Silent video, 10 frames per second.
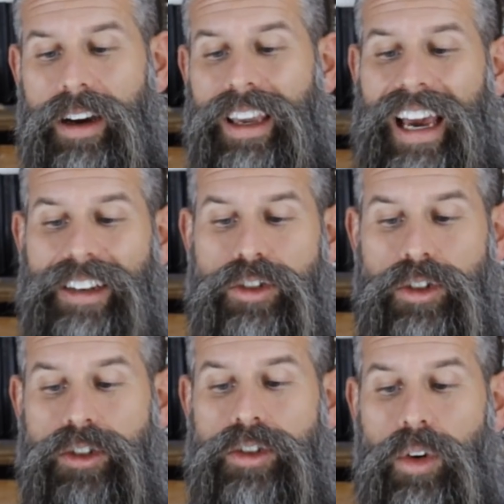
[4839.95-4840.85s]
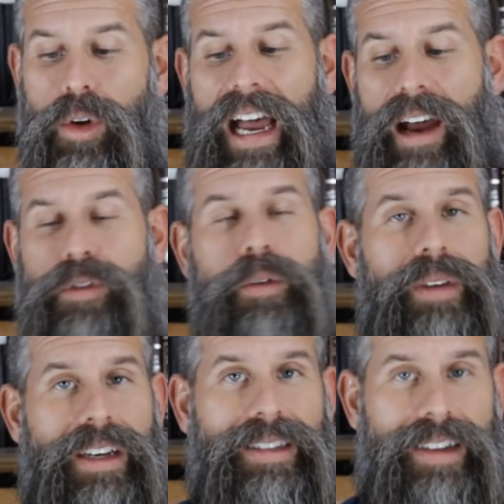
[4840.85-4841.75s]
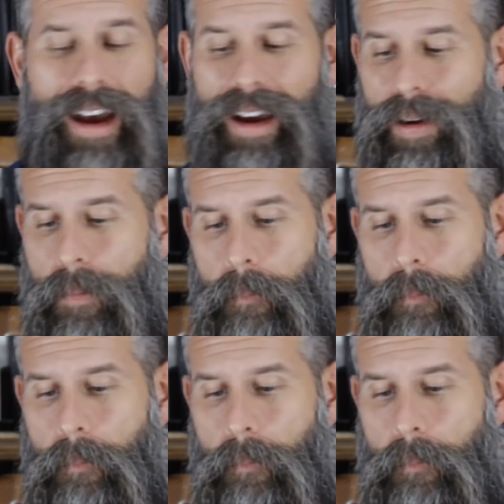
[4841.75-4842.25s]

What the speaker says: cast her soul after me and die.